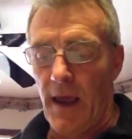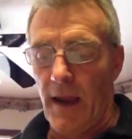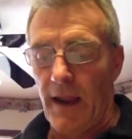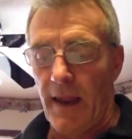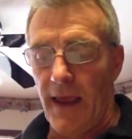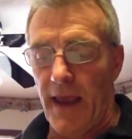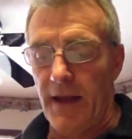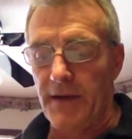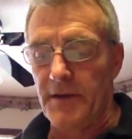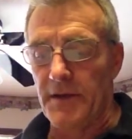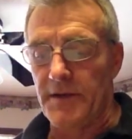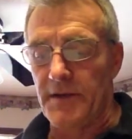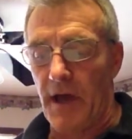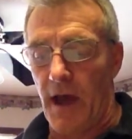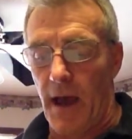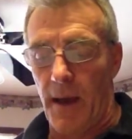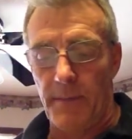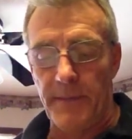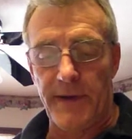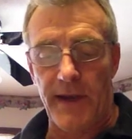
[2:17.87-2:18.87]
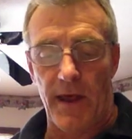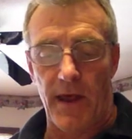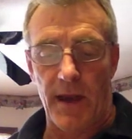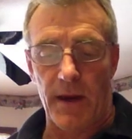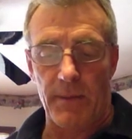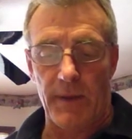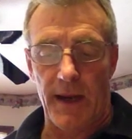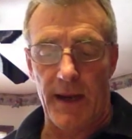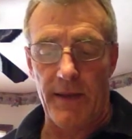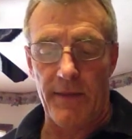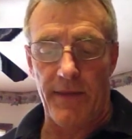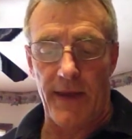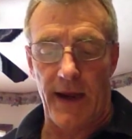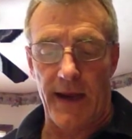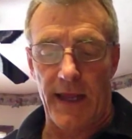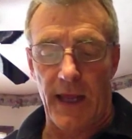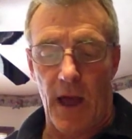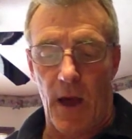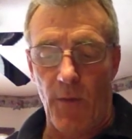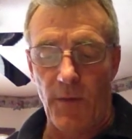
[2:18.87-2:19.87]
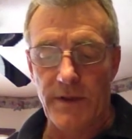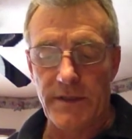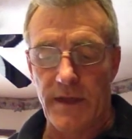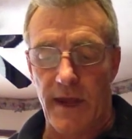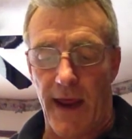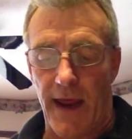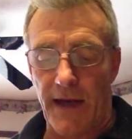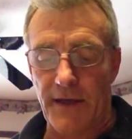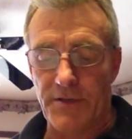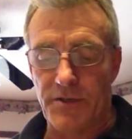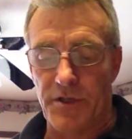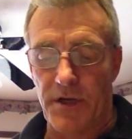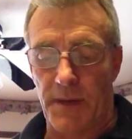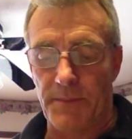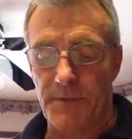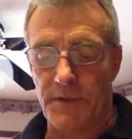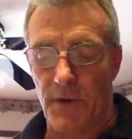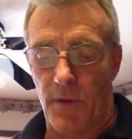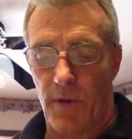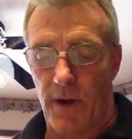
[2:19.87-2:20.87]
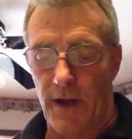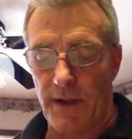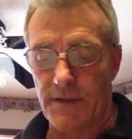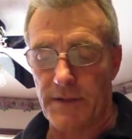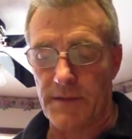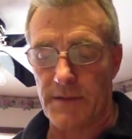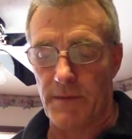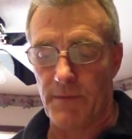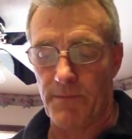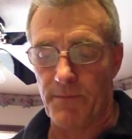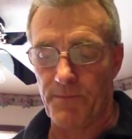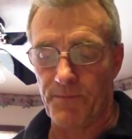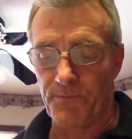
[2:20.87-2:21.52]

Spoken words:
led to Tom telling me that he always liked jump squats.